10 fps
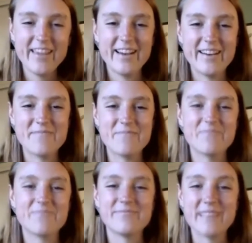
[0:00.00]
Um,
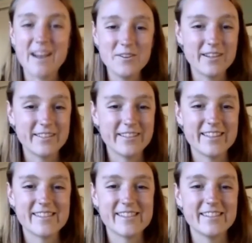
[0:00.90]
now
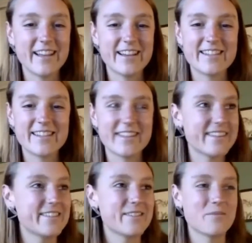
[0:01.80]
let's select
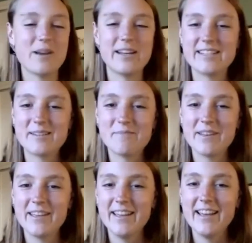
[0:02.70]
this
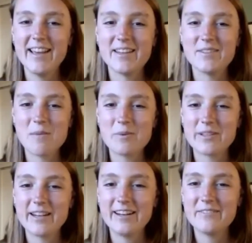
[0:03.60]
random and
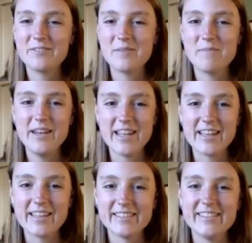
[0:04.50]
representative
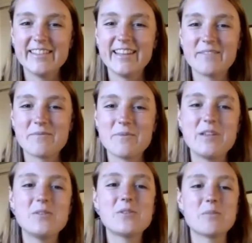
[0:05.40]
committee. And
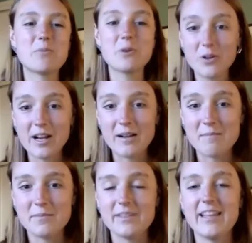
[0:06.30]
we use a
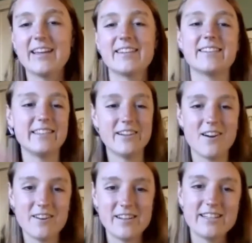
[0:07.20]
program that Lynn
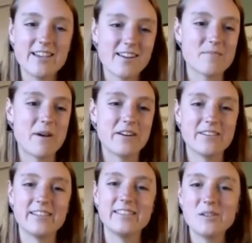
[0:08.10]
already talked
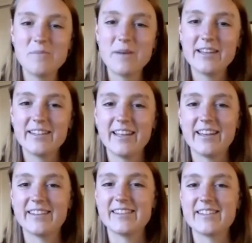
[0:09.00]
about a little bit
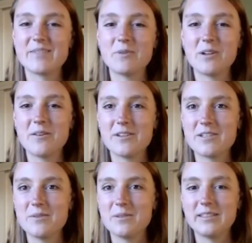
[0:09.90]
and we'll go
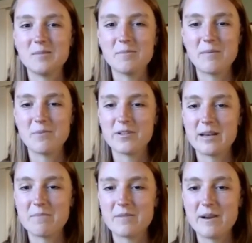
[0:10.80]
into a little bit more
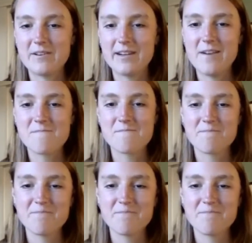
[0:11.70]
depth about now.